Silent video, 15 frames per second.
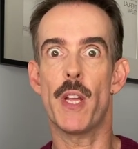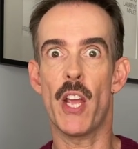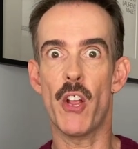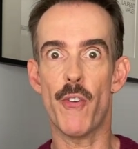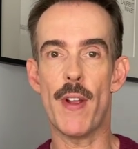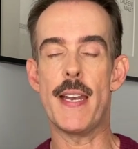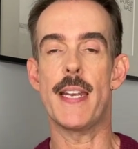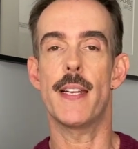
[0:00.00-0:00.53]

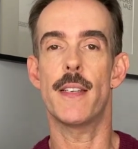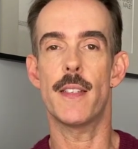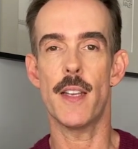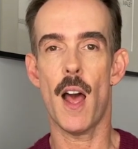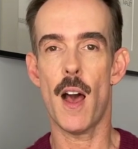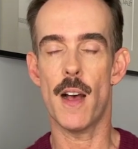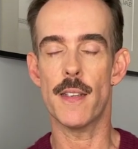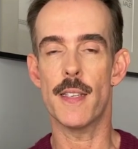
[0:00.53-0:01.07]
ingredient
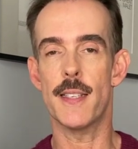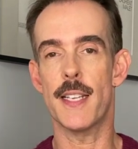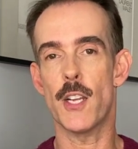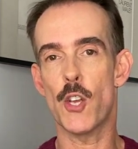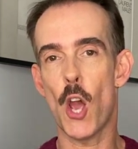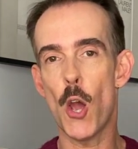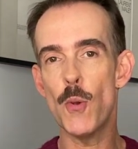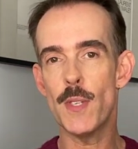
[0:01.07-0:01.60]
does is it
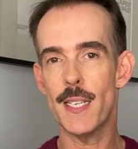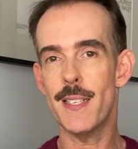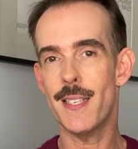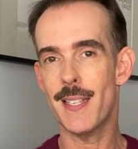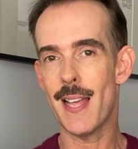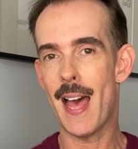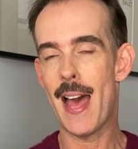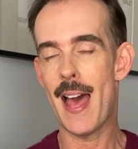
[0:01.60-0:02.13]
goes into
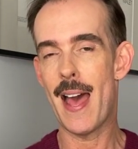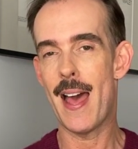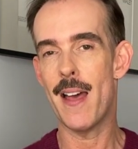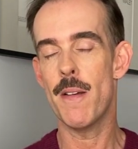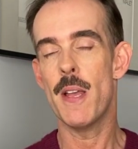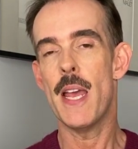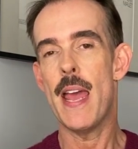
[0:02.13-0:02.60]
the hair,